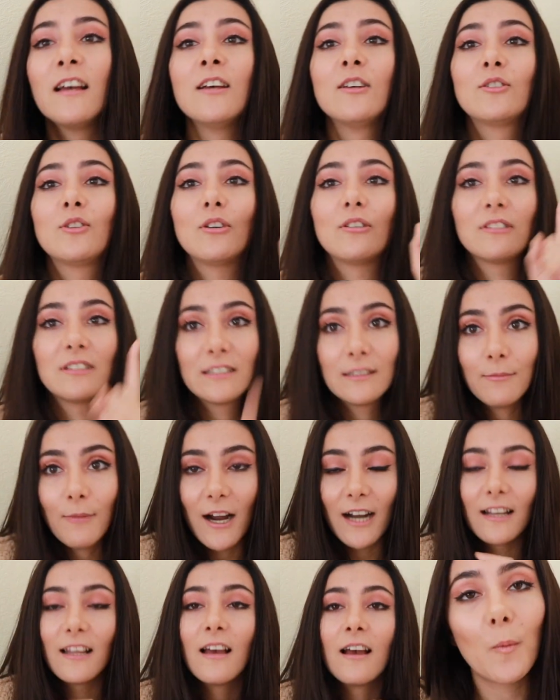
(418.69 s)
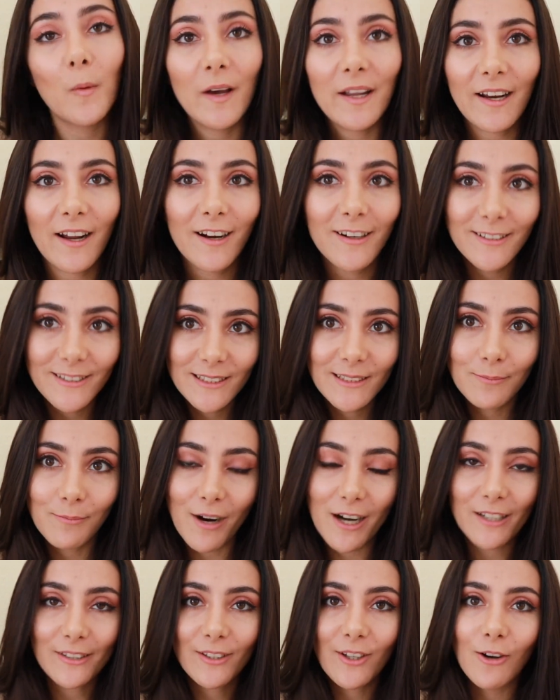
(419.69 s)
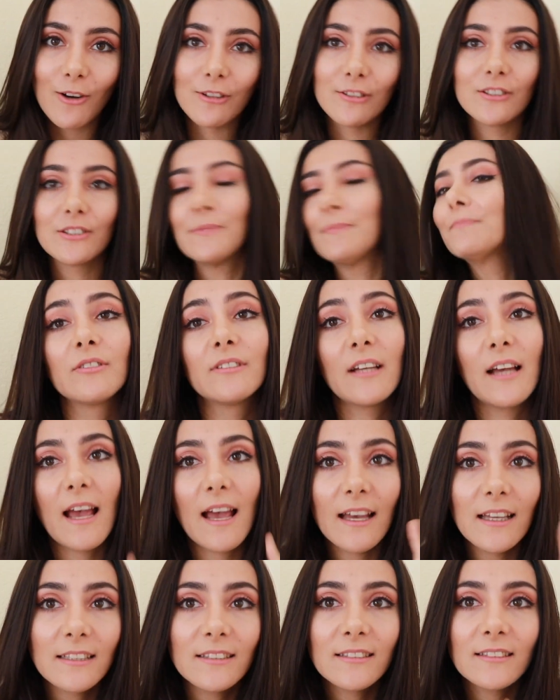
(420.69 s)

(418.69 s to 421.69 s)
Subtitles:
So SMART. What are SMART goals? The S